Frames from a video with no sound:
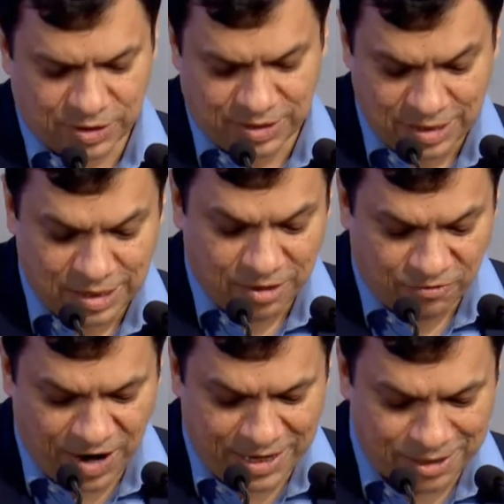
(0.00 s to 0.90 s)
a
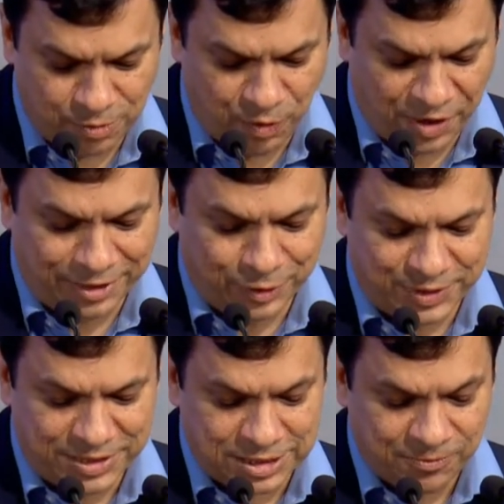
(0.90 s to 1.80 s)
final point to
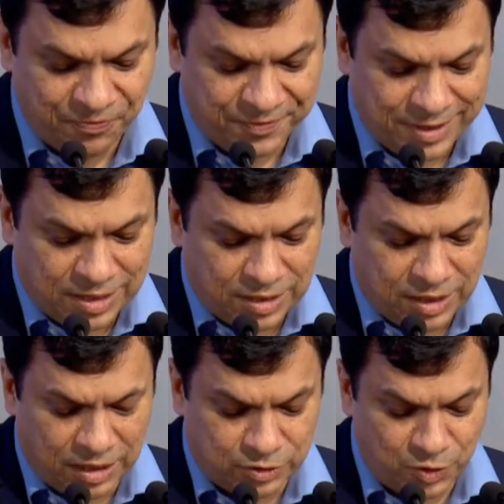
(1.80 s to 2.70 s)
this.
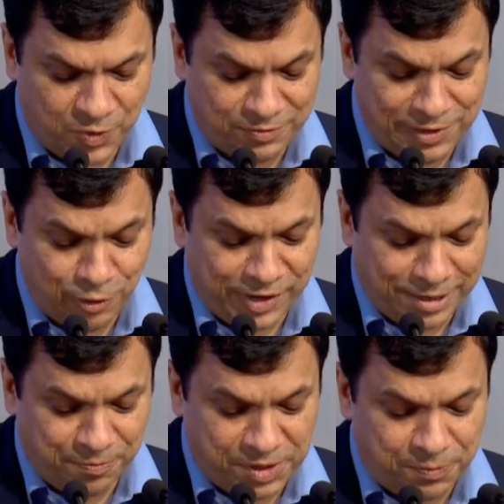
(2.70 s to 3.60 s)
So when we look
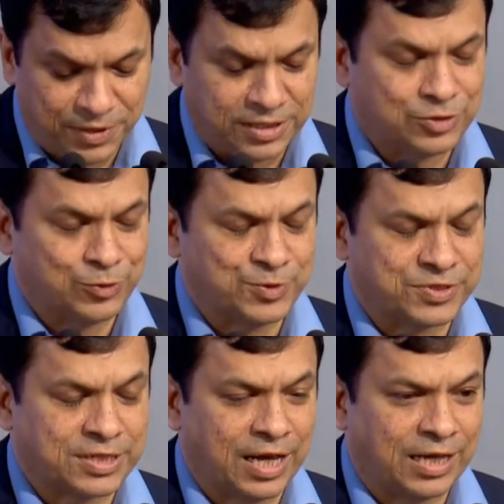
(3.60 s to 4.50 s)
at people
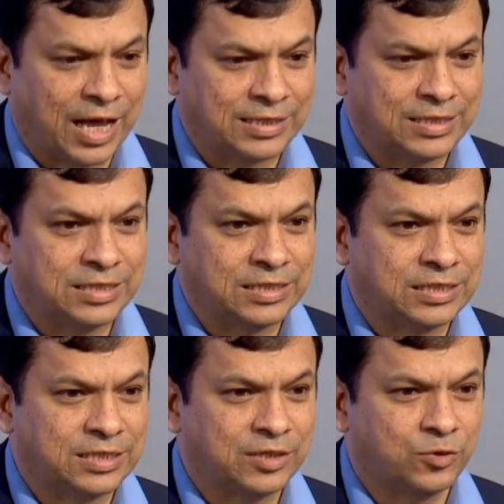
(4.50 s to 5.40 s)
issues, I think
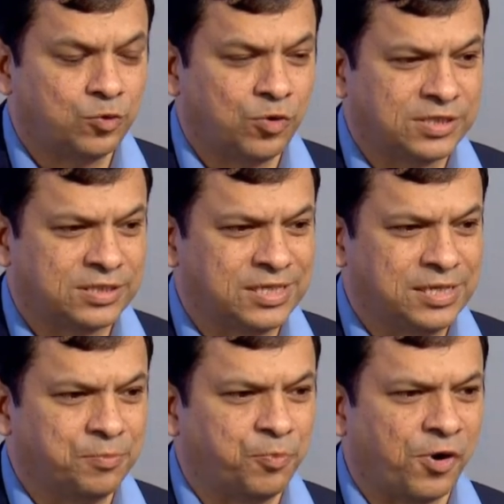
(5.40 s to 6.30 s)
two or three
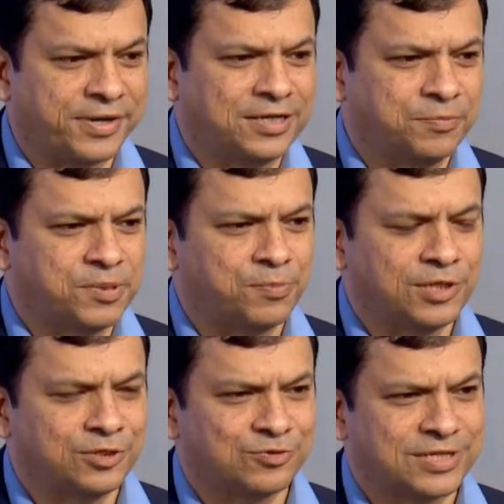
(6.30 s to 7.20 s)
important people
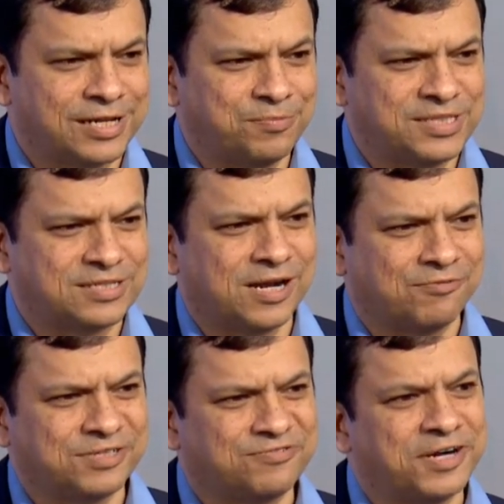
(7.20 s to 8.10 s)
issues, and let me start
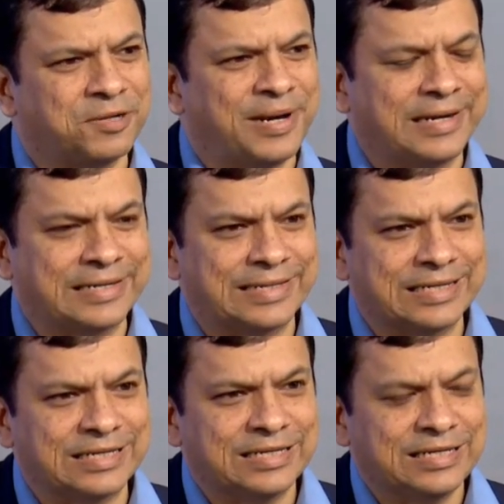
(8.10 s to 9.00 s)
with a fundamental
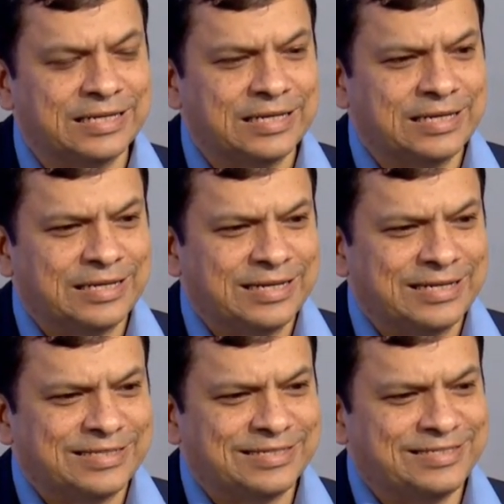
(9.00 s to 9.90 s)
thing.
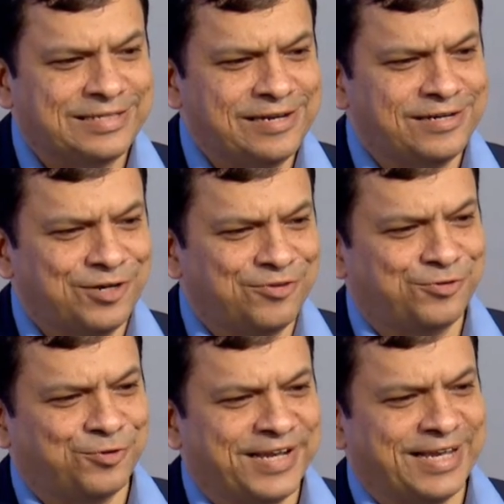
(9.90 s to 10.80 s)
The children of
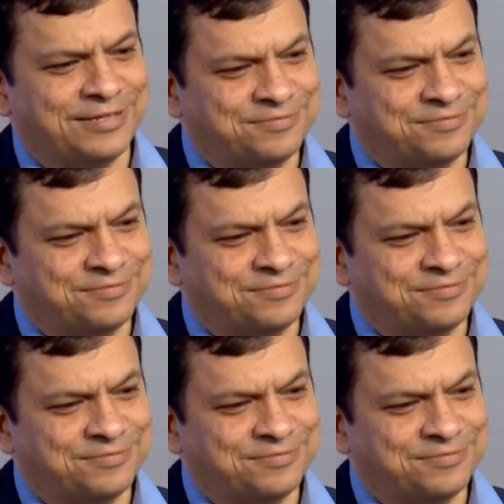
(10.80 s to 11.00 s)
today